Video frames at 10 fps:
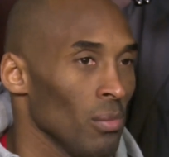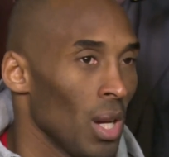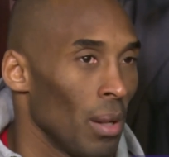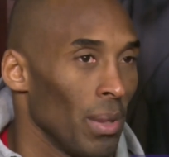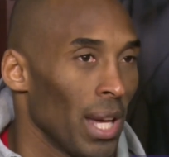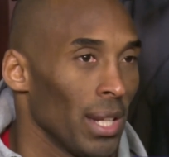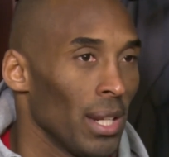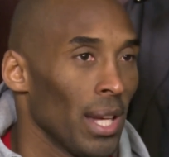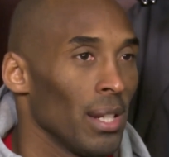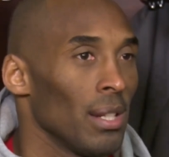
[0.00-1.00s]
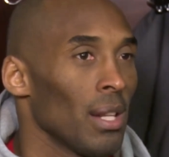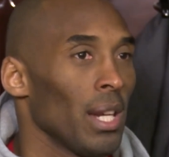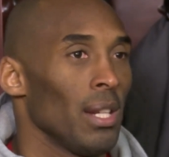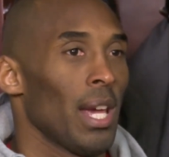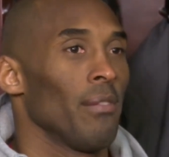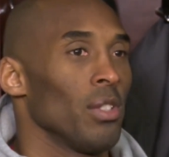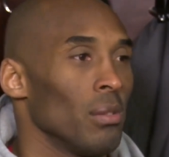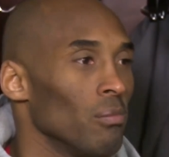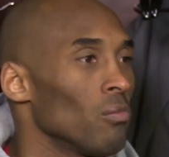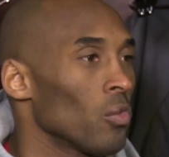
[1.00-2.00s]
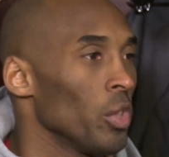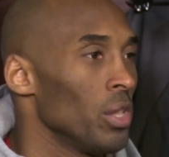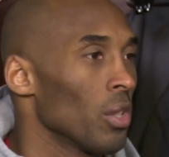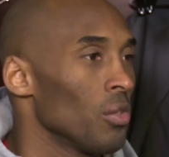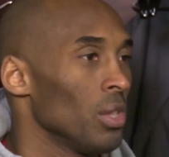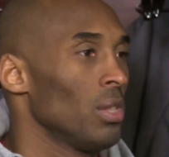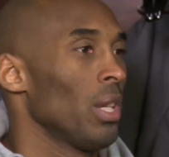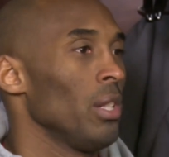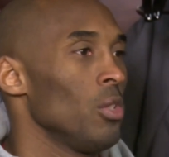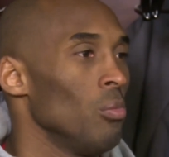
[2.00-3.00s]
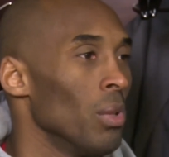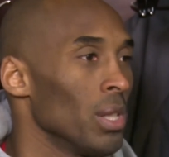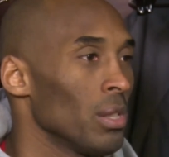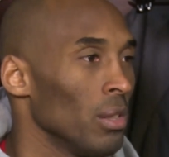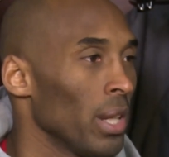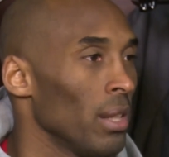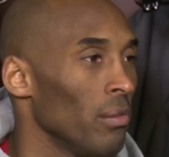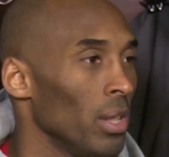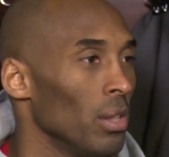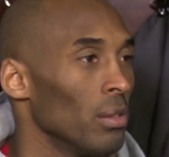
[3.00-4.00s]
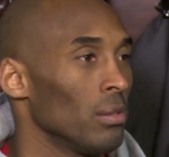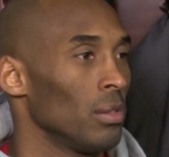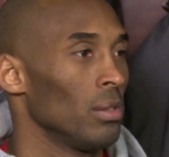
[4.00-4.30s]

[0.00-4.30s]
No, I mean, I didn't have to research and study too much to look at the video.